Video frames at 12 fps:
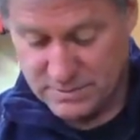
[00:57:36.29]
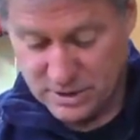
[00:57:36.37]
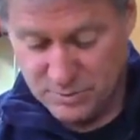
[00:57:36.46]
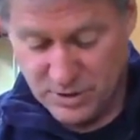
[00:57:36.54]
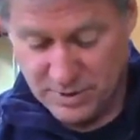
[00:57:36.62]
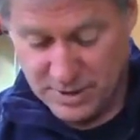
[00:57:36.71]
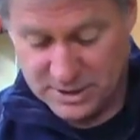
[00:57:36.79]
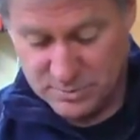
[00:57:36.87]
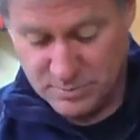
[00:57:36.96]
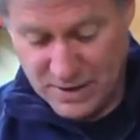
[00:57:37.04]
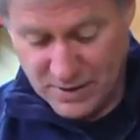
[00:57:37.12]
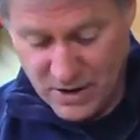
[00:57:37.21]
it's pretty much
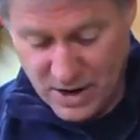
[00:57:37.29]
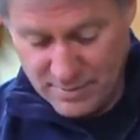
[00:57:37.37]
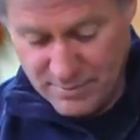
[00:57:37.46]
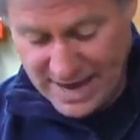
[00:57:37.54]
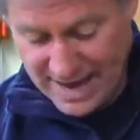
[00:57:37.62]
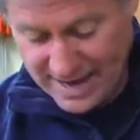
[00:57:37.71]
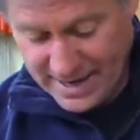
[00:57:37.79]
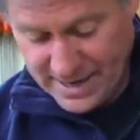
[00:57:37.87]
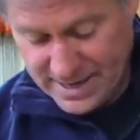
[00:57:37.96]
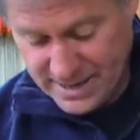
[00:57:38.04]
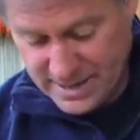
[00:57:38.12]
gone bad.